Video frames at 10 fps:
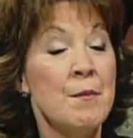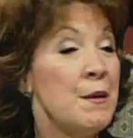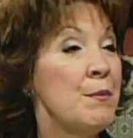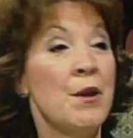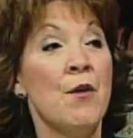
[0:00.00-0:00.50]

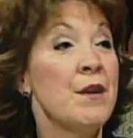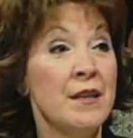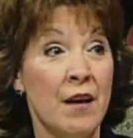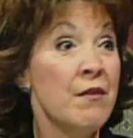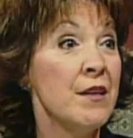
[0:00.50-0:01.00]
people
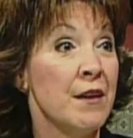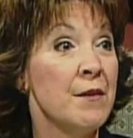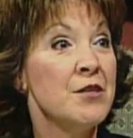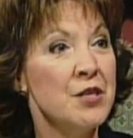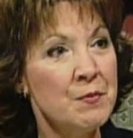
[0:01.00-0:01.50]
already loving you
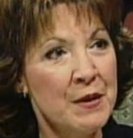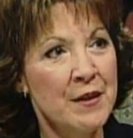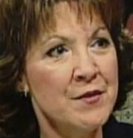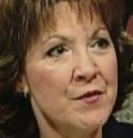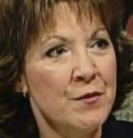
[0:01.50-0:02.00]
just
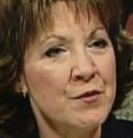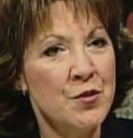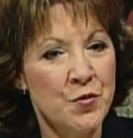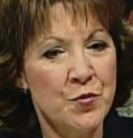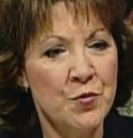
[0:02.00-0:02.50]
because of those
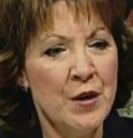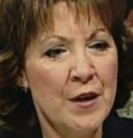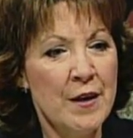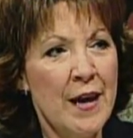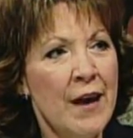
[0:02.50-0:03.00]
two
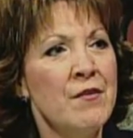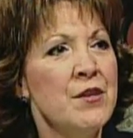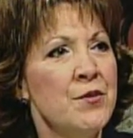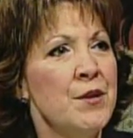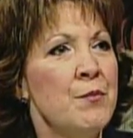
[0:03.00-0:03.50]

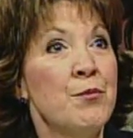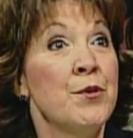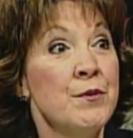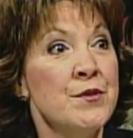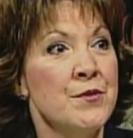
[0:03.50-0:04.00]
heavy-duty
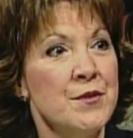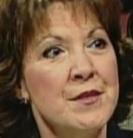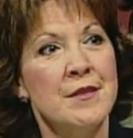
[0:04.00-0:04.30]
producers.